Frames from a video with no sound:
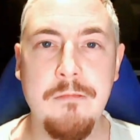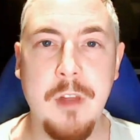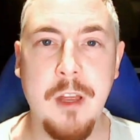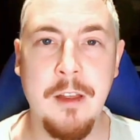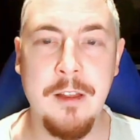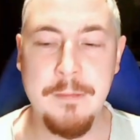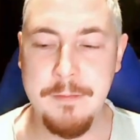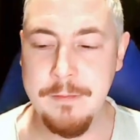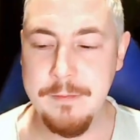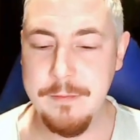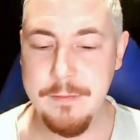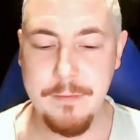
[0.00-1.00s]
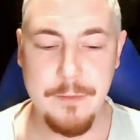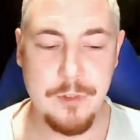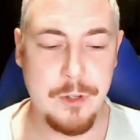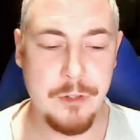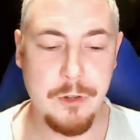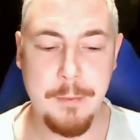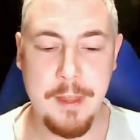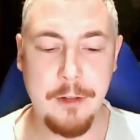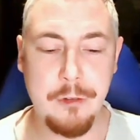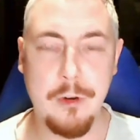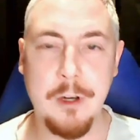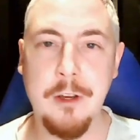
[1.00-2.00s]
Um, so sorry about that.
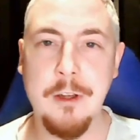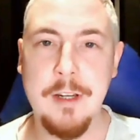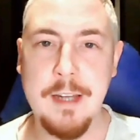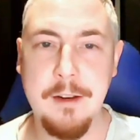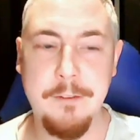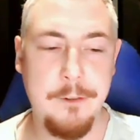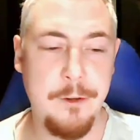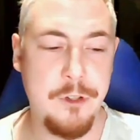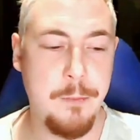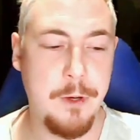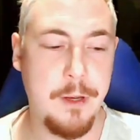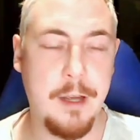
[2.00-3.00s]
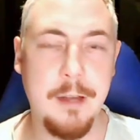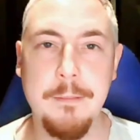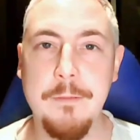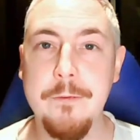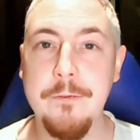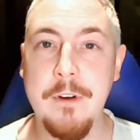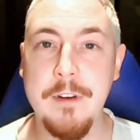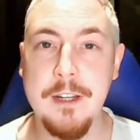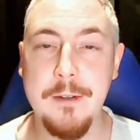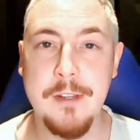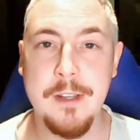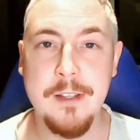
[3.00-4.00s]
I'll try and cut it down in future, but I'm very
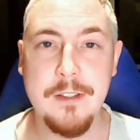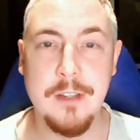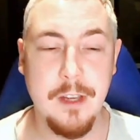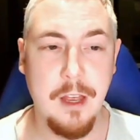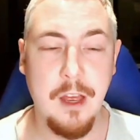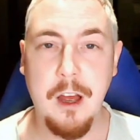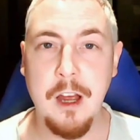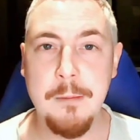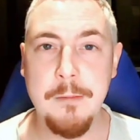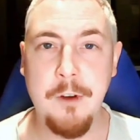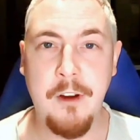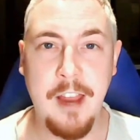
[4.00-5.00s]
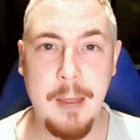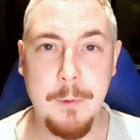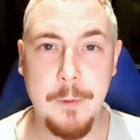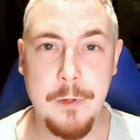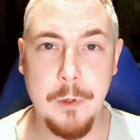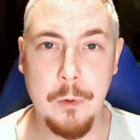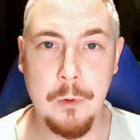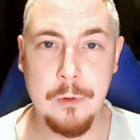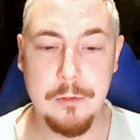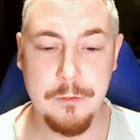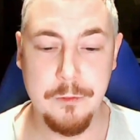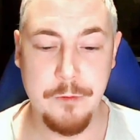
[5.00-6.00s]
new to this. I'm very happy with it all.
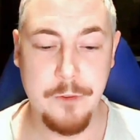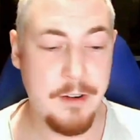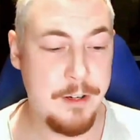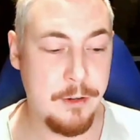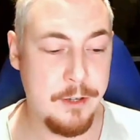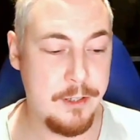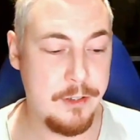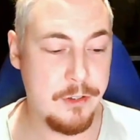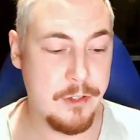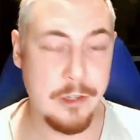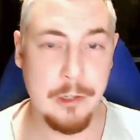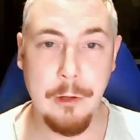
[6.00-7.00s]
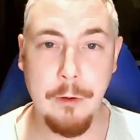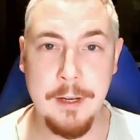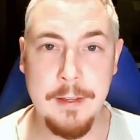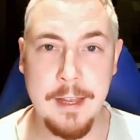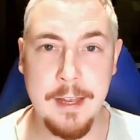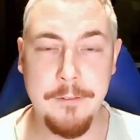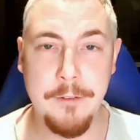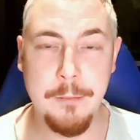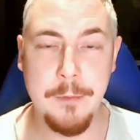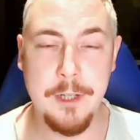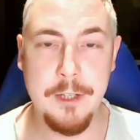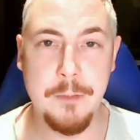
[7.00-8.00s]
It's very nice. There's a lot in there for the
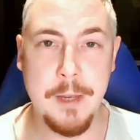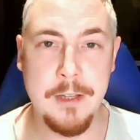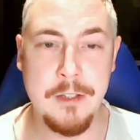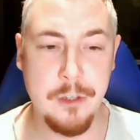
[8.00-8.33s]
money you spend.